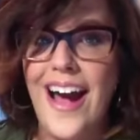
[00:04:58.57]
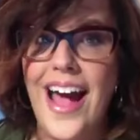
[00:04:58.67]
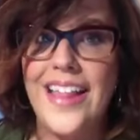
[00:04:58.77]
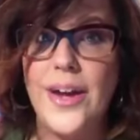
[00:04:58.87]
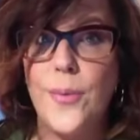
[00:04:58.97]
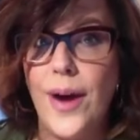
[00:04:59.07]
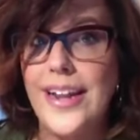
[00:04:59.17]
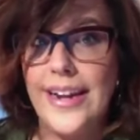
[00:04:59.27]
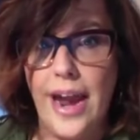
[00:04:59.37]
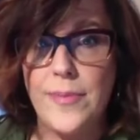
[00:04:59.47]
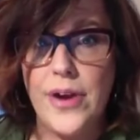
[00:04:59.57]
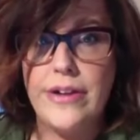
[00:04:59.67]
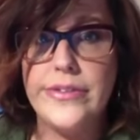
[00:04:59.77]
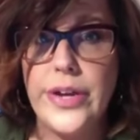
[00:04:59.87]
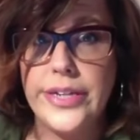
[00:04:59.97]
I like wanted a camera
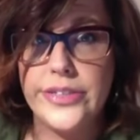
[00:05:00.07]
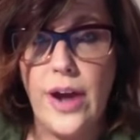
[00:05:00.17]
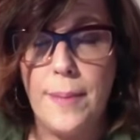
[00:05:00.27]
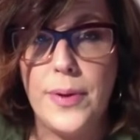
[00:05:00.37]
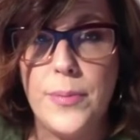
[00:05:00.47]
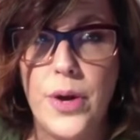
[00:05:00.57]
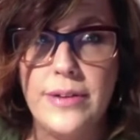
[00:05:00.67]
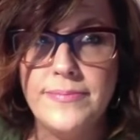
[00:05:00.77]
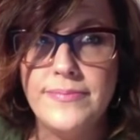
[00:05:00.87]
so I could scrapbook more.